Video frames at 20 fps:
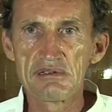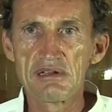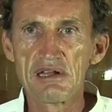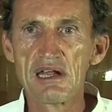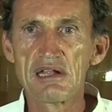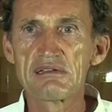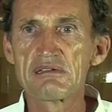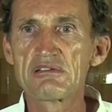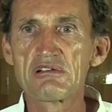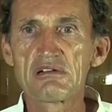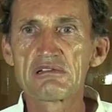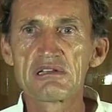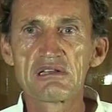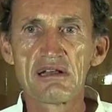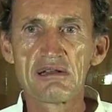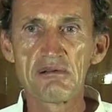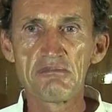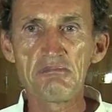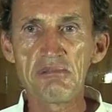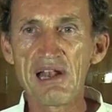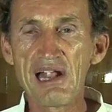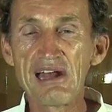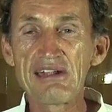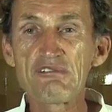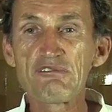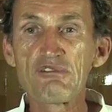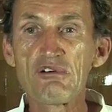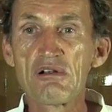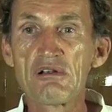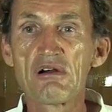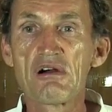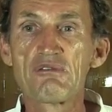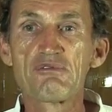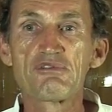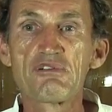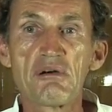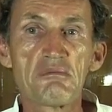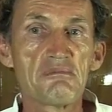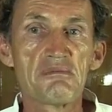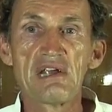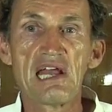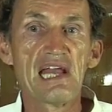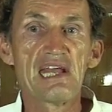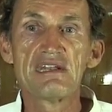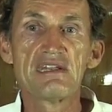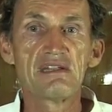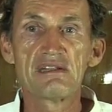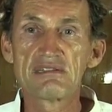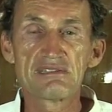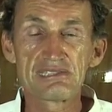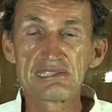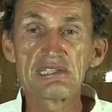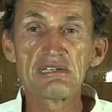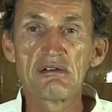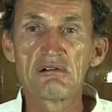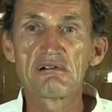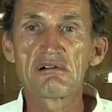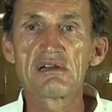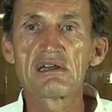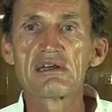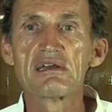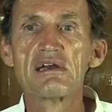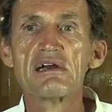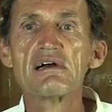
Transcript: and not a blind follower from any theory.